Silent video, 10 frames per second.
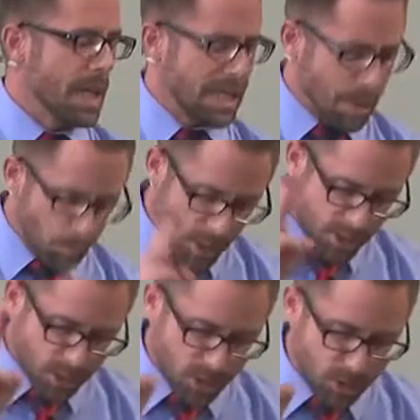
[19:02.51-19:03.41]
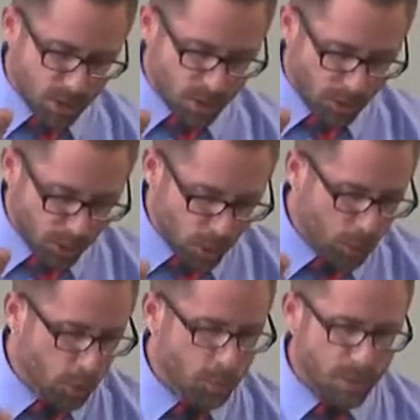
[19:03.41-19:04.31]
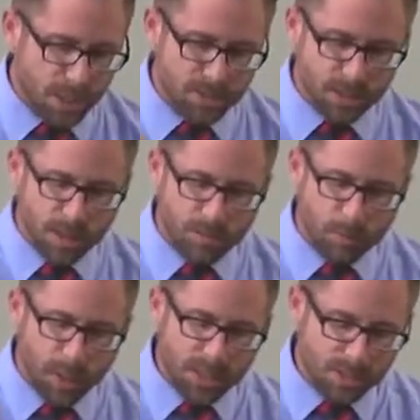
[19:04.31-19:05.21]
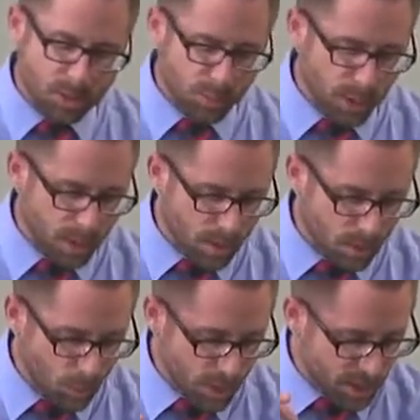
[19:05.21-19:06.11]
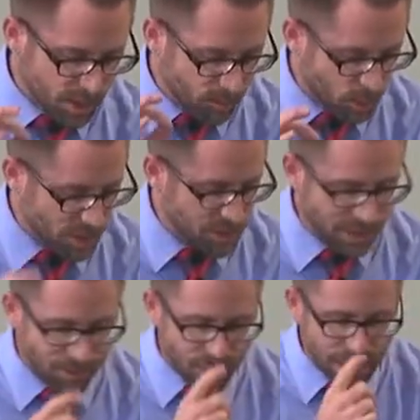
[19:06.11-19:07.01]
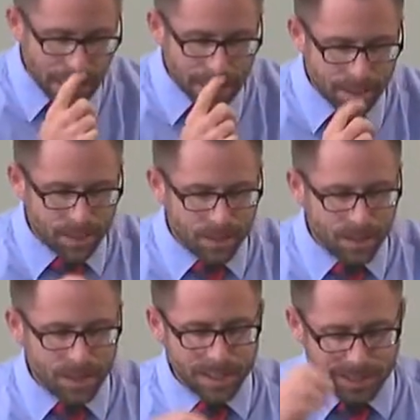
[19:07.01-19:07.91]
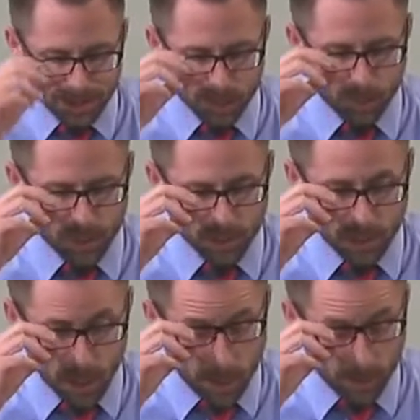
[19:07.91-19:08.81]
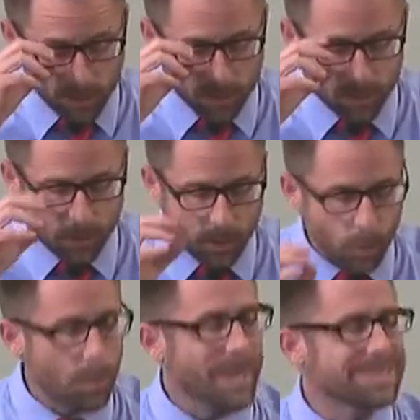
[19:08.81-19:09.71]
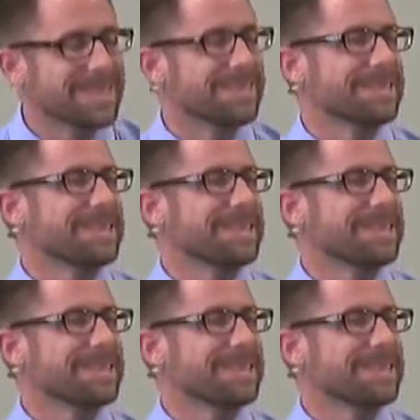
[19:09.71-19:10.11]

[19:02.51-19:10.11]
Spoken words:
And that brings us to the third group that is loved by discipline. And we see in verses 7 and 8, discipline loves the repentant.